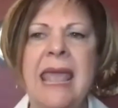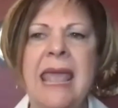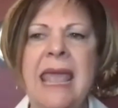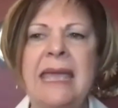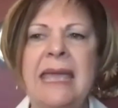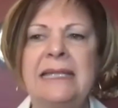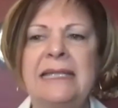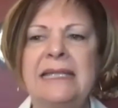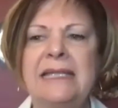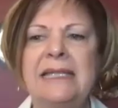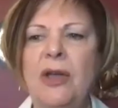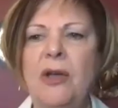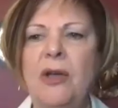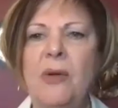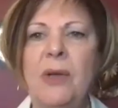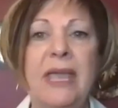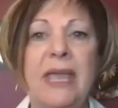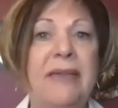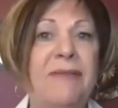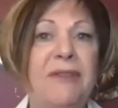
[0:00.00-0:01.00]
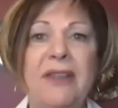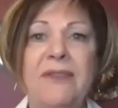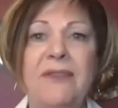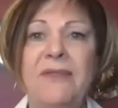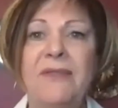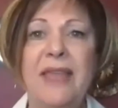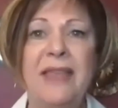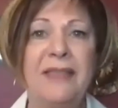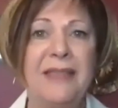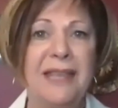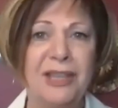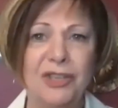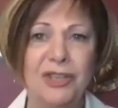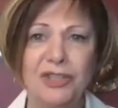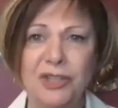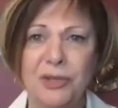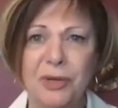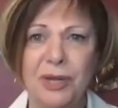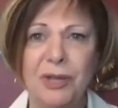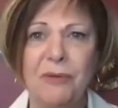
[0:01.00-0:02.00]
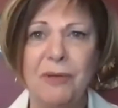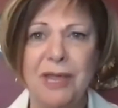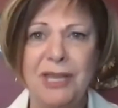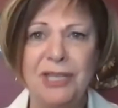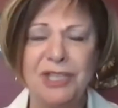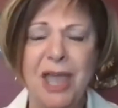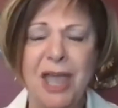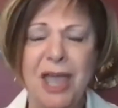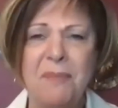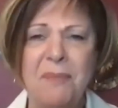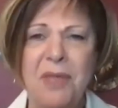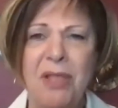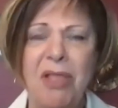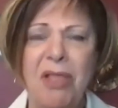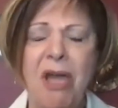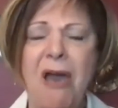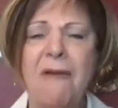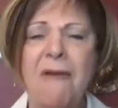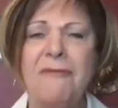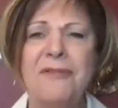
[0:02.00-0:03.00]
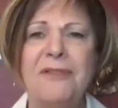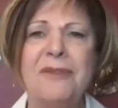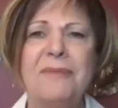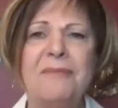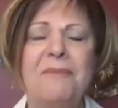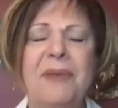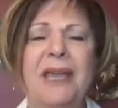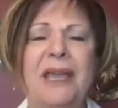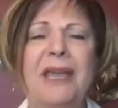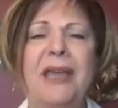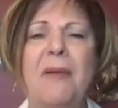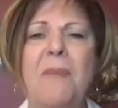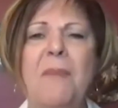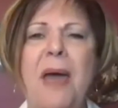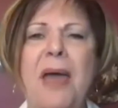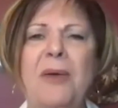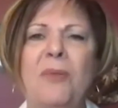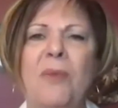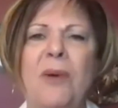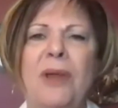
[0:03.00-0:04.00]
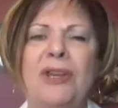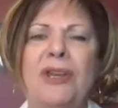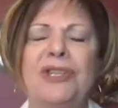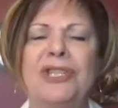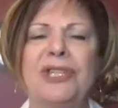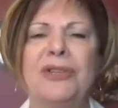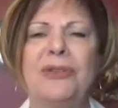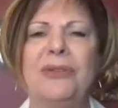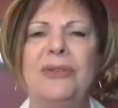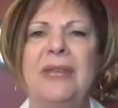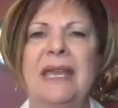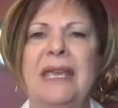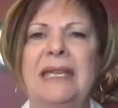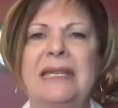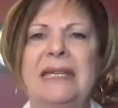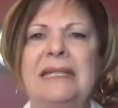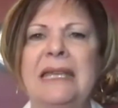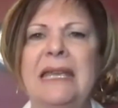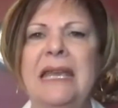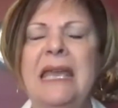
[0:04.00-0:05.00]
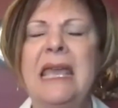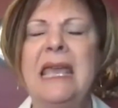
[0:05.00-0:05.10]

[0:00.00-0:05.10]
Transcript: And so even if they think they're doing a great job, they'll often pick up on one or two things.